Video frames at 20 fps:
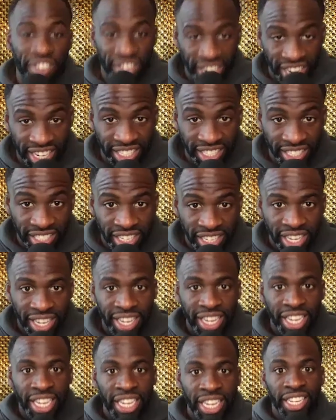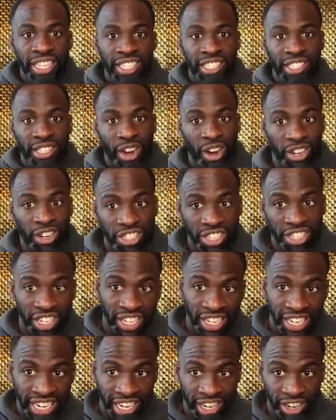Confidence starts
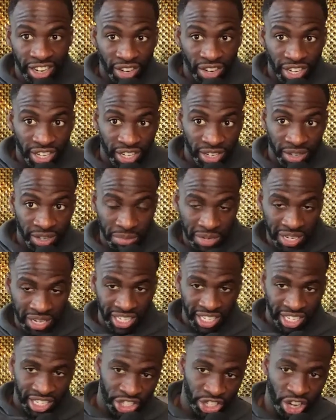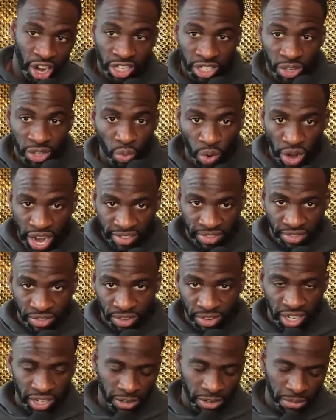to linger a little bit. You start to
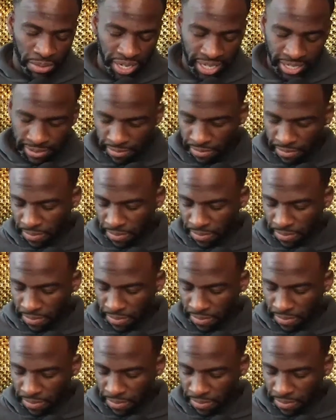waver a little bit.